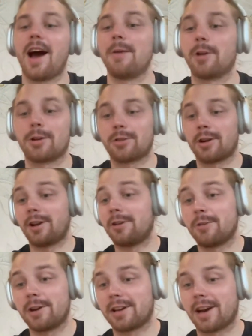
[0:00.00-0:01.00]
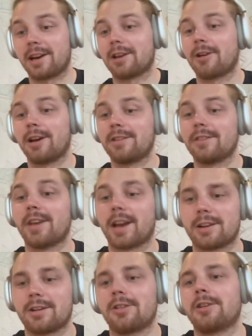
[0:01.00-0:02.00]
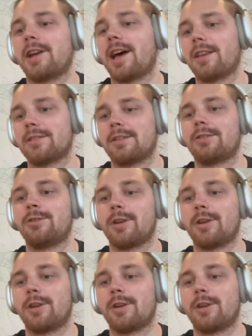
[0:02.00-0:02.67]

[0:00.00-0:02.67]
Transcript: I'm not trying to do any kind of crazy technical analysis,